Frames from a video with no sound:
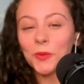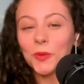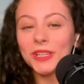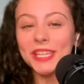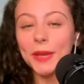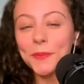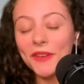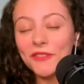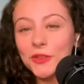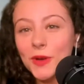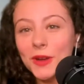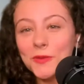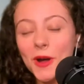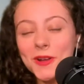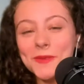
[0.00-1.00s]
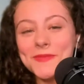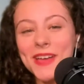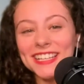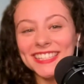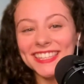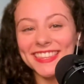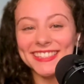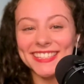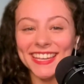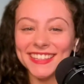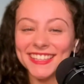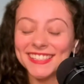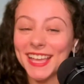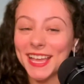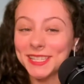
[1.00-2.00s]
What's up, everyone? Welcome back to the
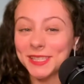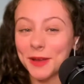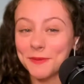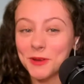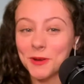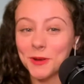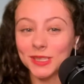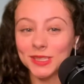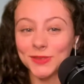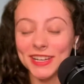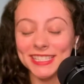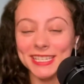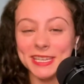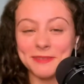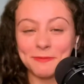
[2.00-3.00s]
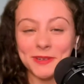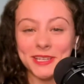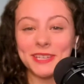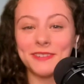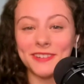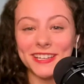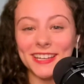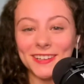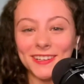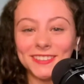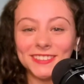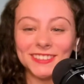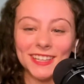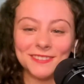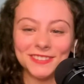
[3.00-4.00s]
Daily Zest. I'm your host, Randi Hipper, here again on
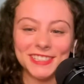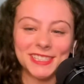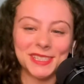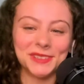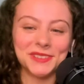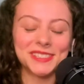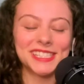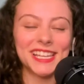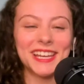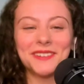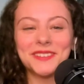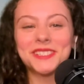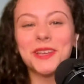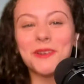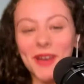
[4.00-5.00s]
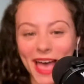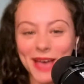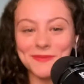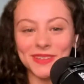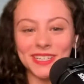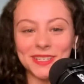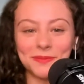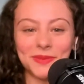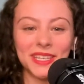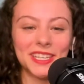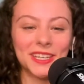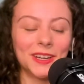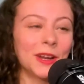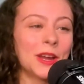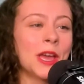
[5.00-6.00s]
a lovely Tuesday. I'm so happy to be
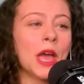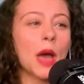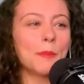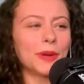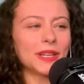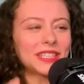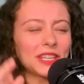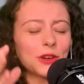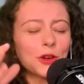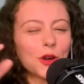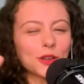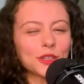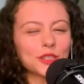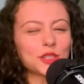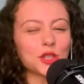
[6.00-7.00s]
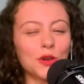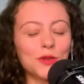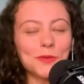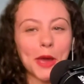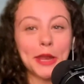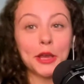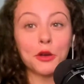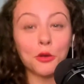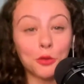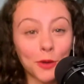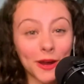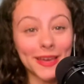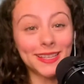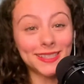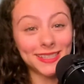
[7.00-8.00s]
here, but there are so many
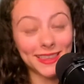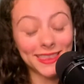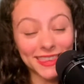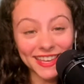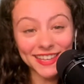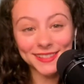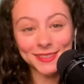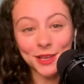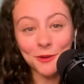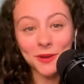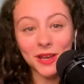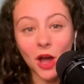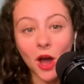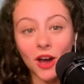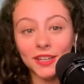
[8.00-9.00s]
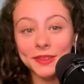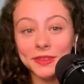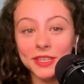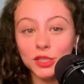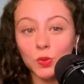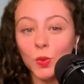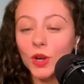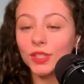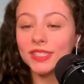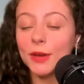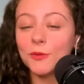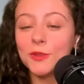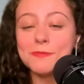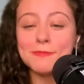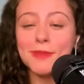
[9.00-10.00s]
crazy things going on in this world that
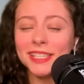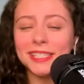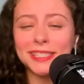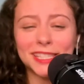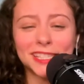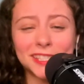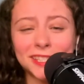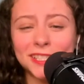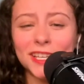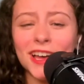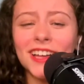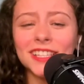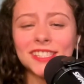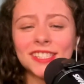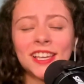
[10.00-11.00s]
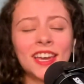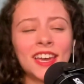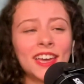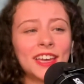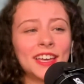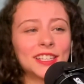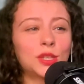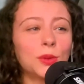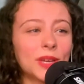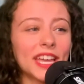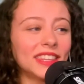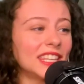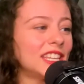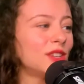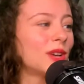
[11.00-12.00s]
we must discuss. So
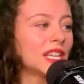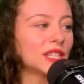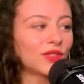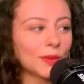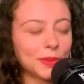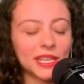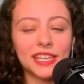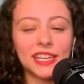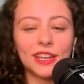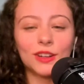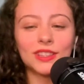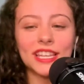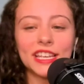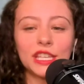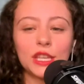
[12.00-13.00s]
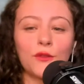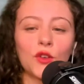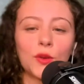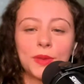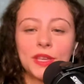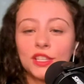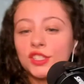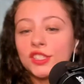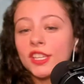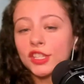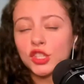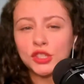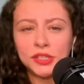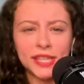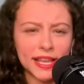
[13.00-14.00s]
again, thank you guys for being here. Thank you for being such
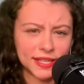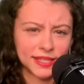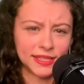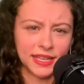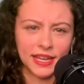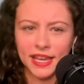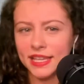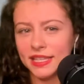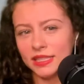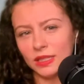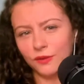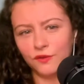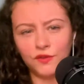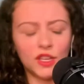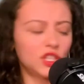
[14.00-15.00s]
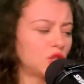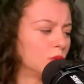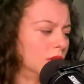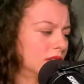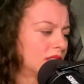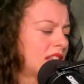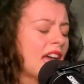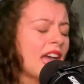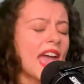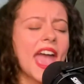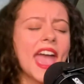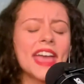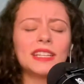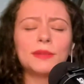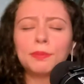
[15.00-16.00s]
zesty individuals.
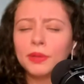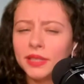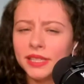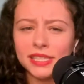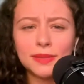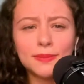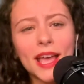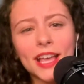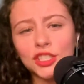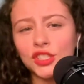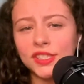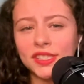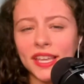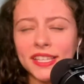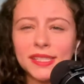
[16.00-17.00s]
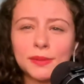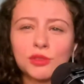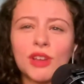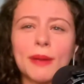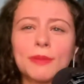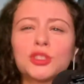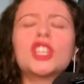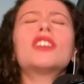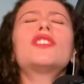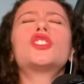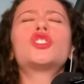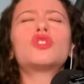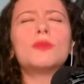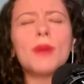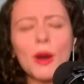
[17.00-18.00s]
And please smash these likes, subscribe, share the
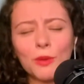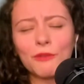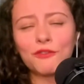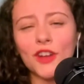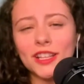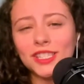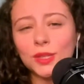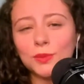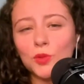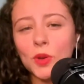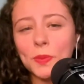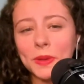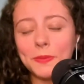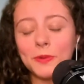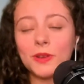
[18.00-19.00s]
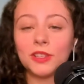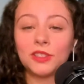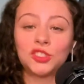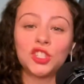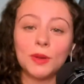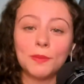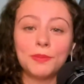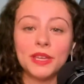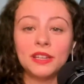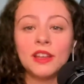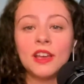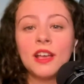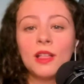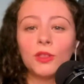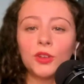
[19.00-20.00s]
stream out with friends so more people could jump in,
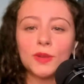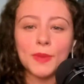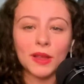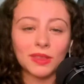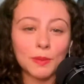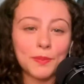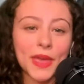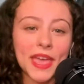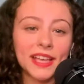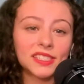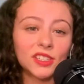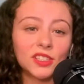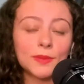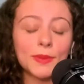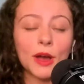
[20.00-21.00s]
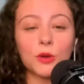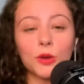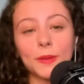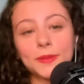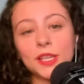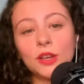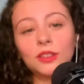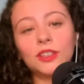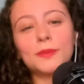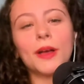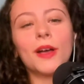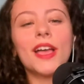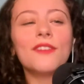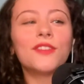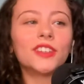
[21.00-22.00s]
learn about the banks, learn about crypto, learn
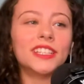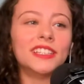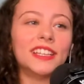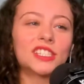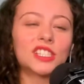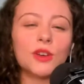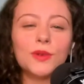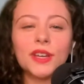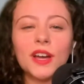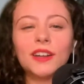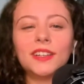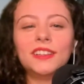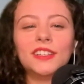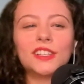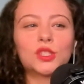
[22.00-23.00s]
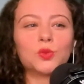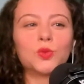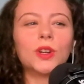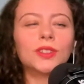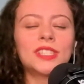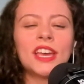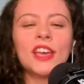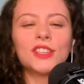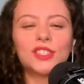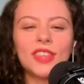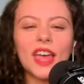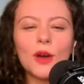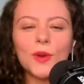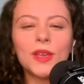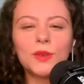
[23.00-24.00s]
about everything that's going on in this world. So
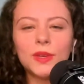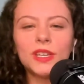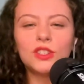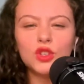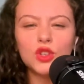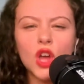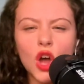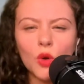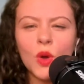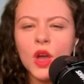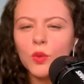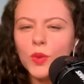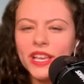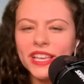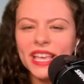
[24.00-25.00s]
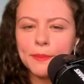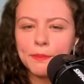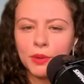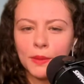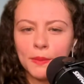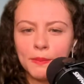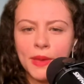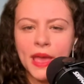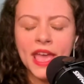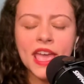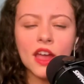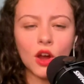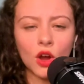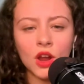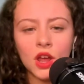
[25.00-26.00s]
that way we know we can
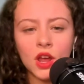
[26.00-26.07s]
prepare